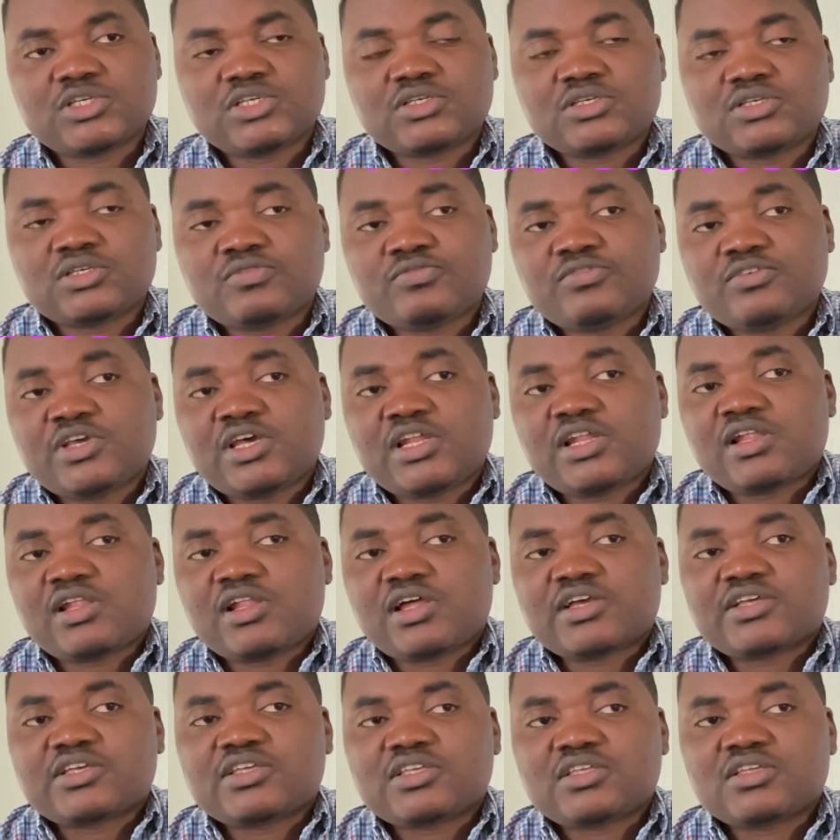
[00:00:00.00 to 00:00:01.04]
If you are
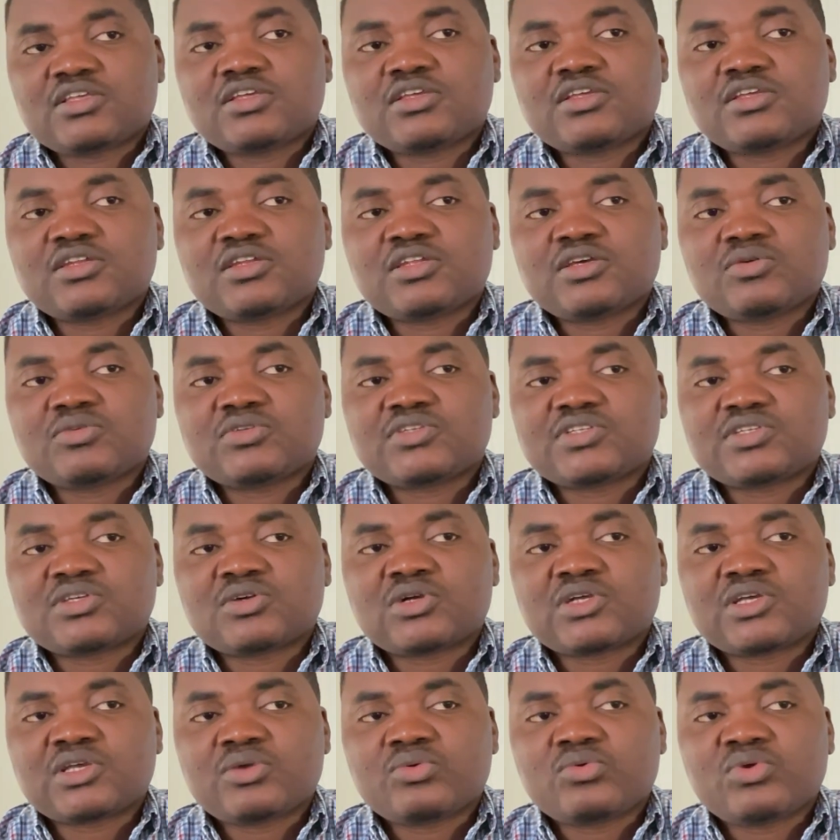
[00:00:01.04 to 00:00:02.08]
lucky, they will say,
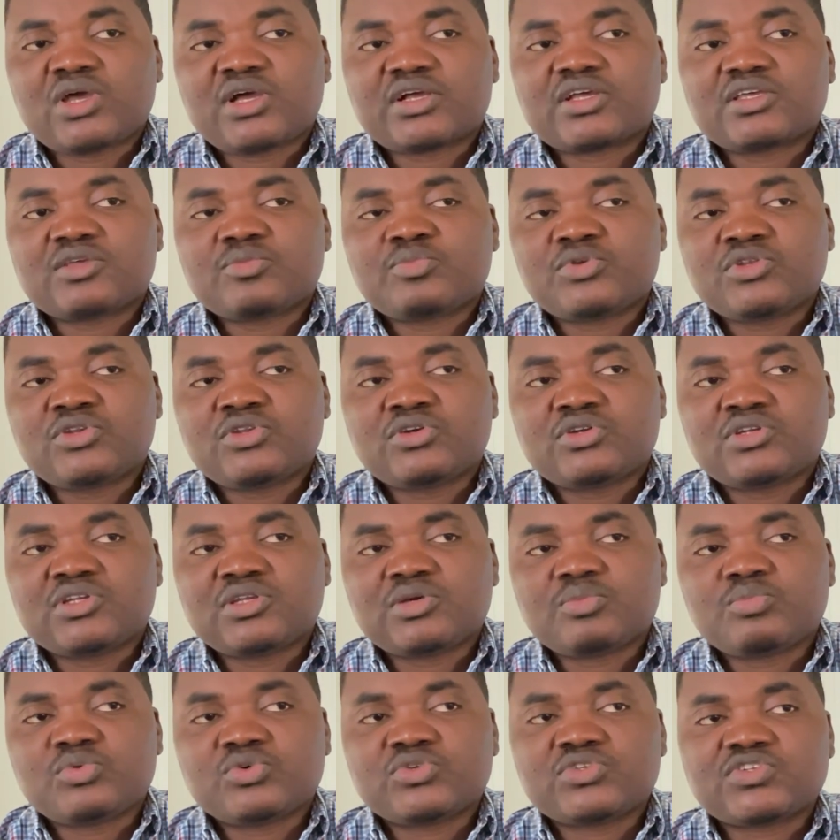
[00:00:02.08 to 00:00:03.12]
okay, we are keeping your
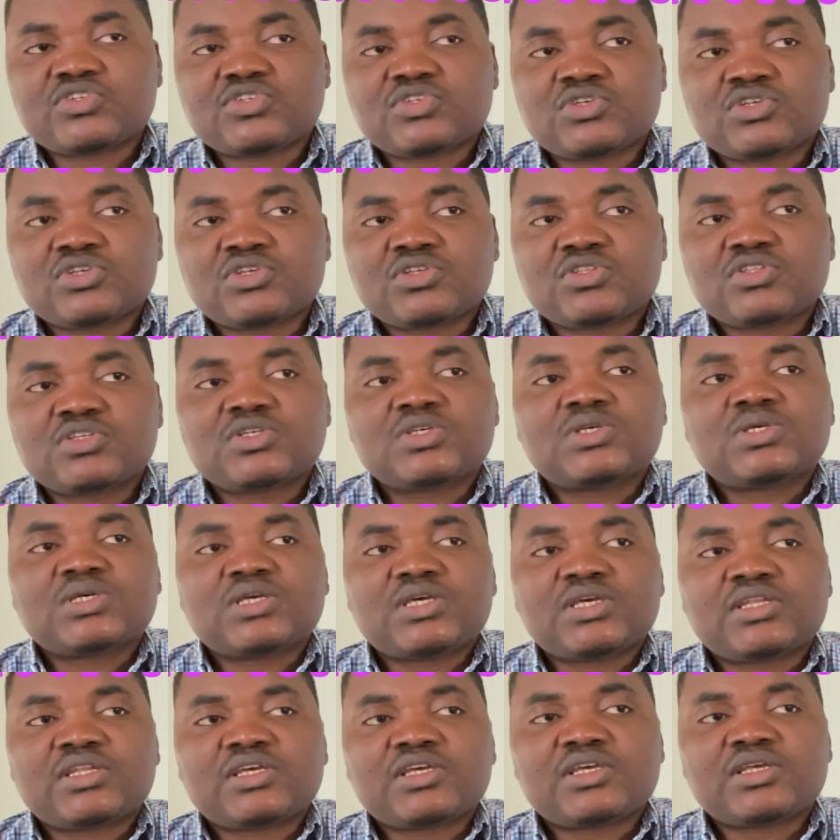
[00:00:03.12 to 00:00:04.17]
deposit,
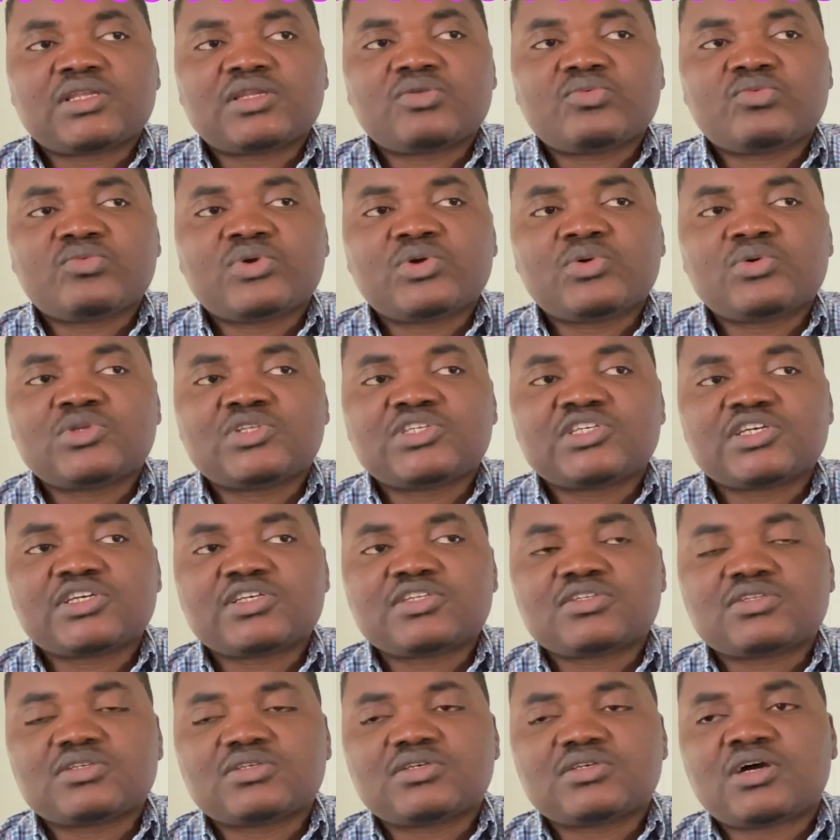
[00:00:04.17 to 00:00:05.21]
and then we will just
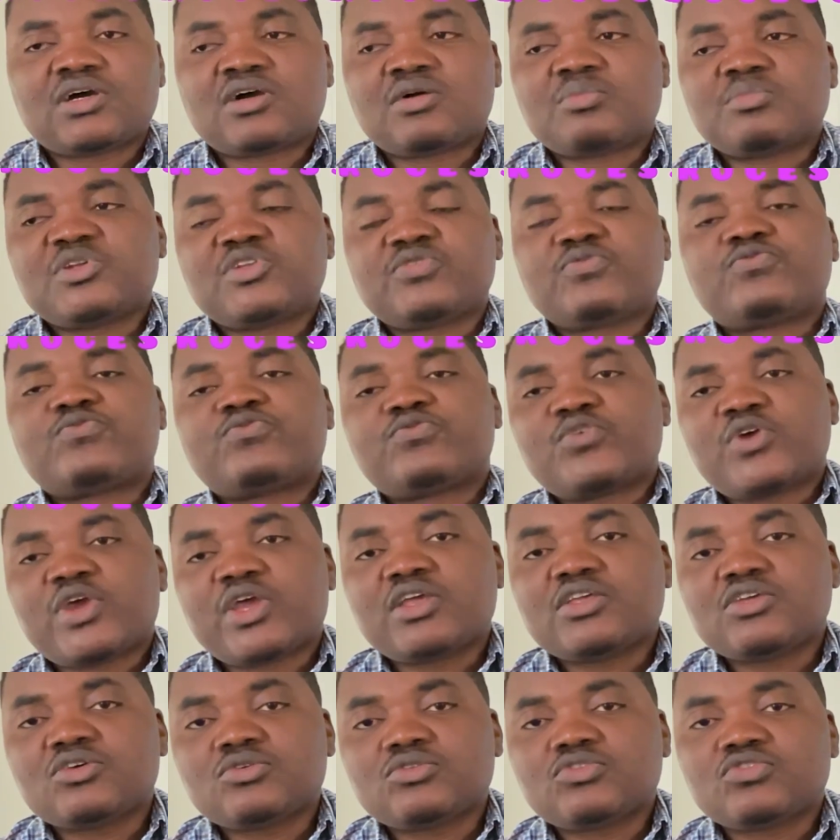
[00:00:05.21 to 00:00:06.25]
defer
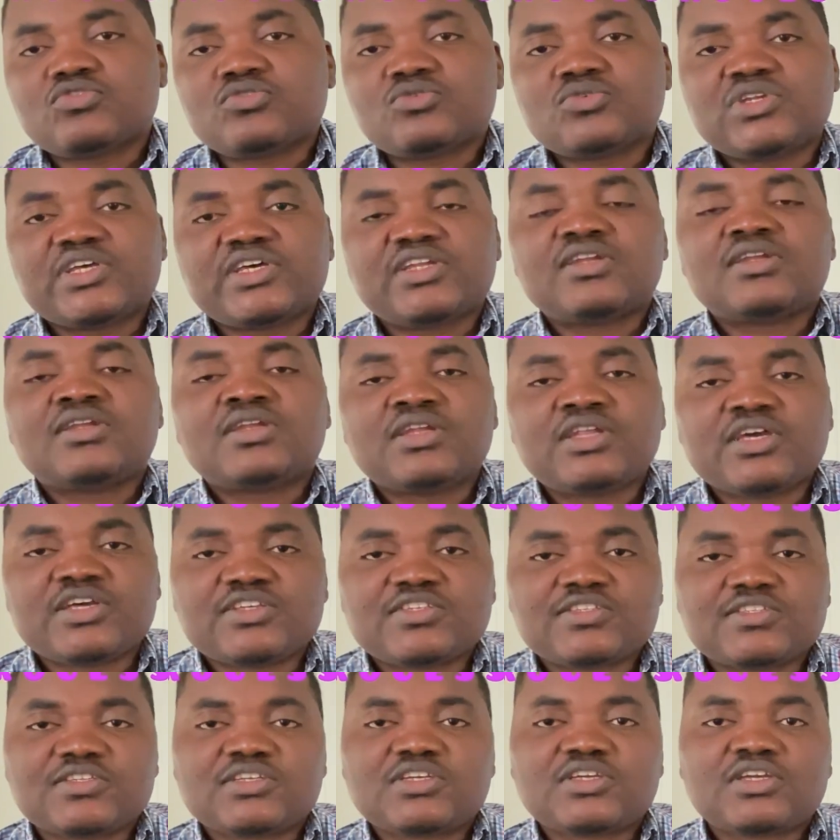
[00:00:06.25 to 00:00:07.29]
you to the
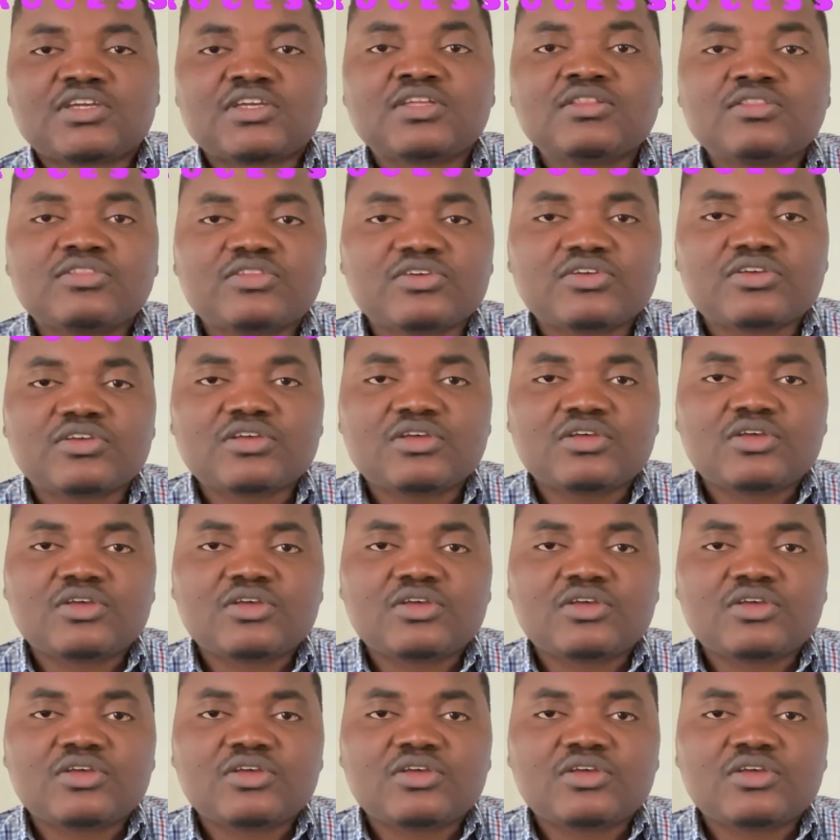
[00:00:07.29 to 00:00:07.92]
next intake.